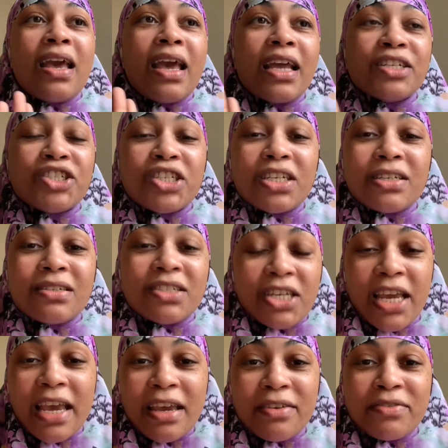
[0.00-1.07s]
and she
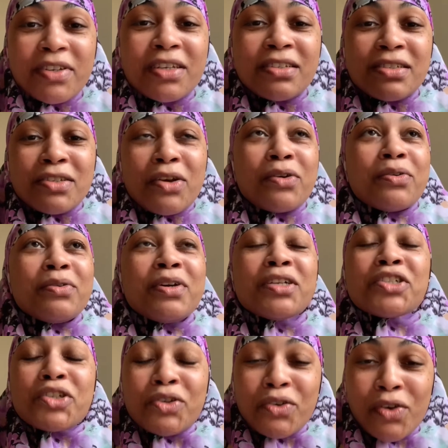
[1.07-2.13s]
caved. So
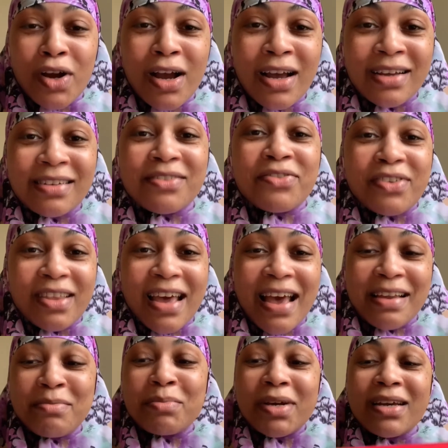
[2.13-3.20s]
shukran for
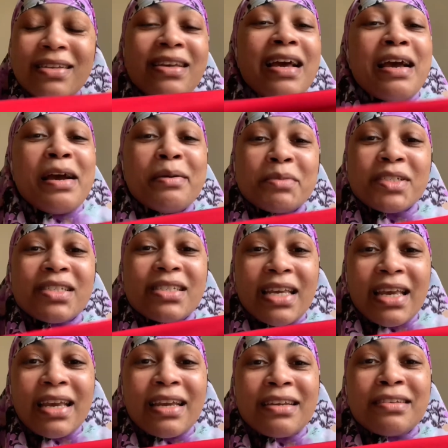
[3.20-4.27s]
that. But I'm just
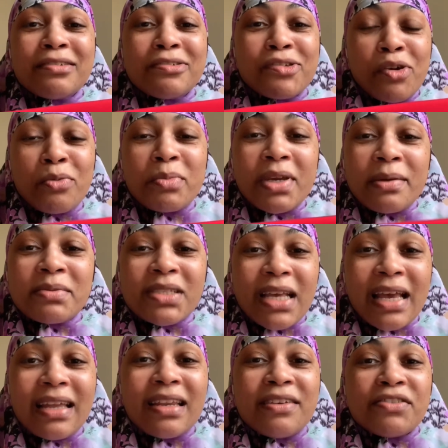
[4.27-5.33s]
saying, don't be
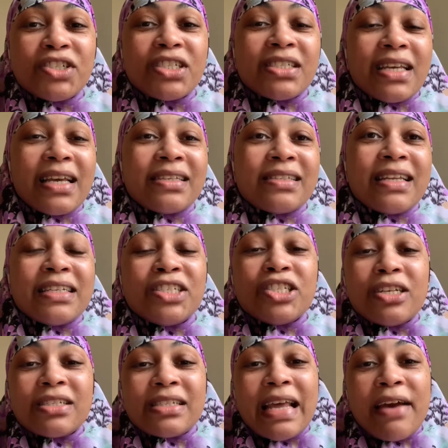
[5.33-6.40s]
upset if she says that she
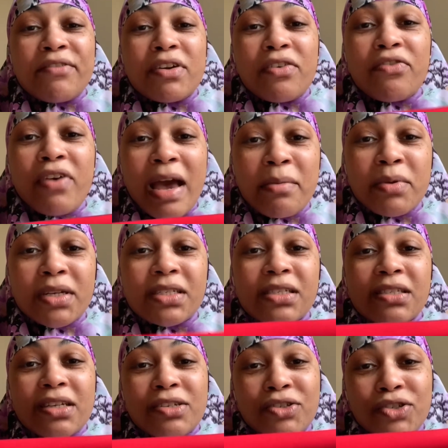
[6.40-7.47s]
doesn't have enough fabric to
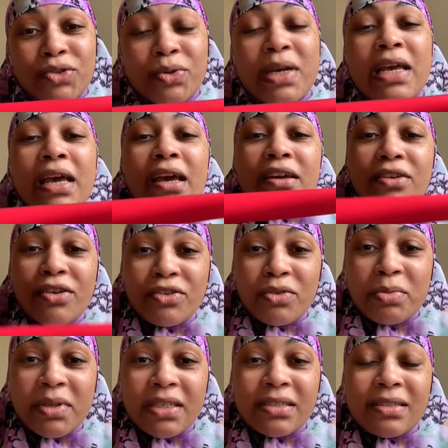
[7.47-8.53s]
send you an
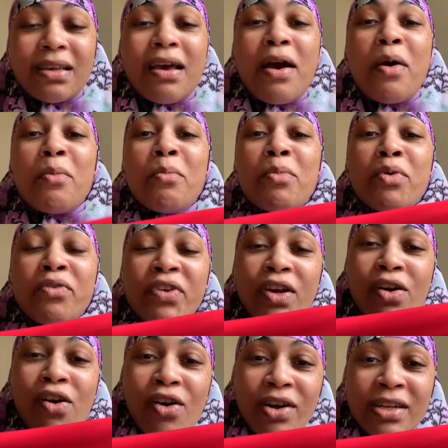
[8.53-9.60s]
underpiece. Moving
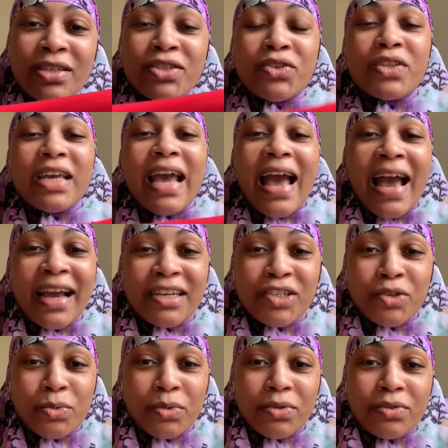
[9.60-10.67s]
on to the
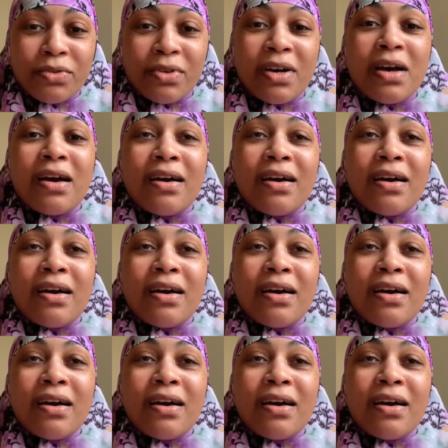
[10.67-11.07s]
actual,